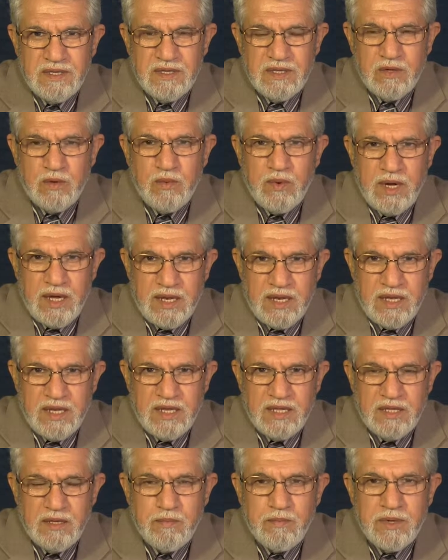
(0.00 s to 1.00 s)

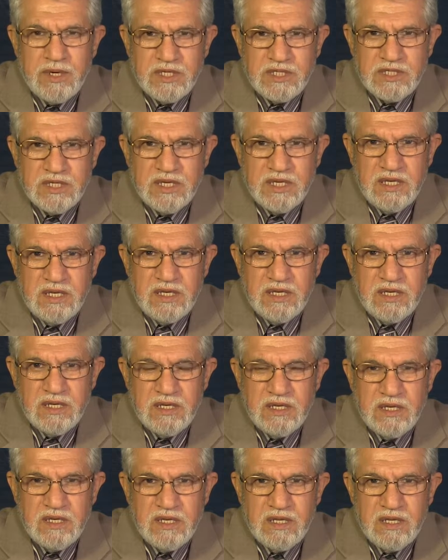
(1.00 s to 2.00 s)
The person
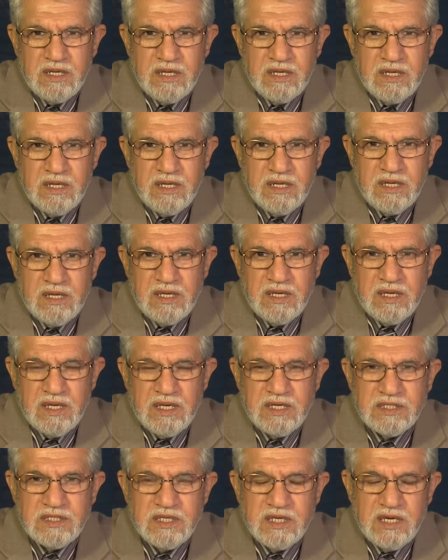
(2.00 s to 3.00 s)

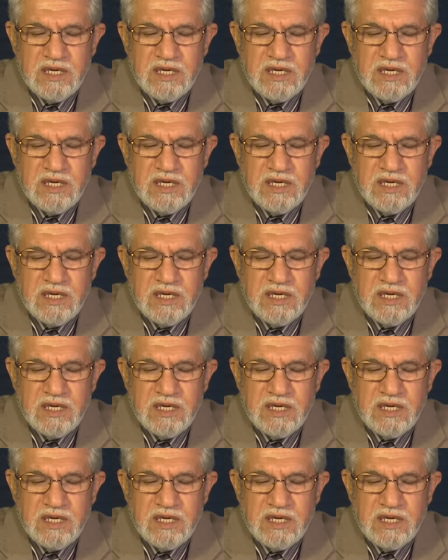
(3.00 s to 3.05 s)
is,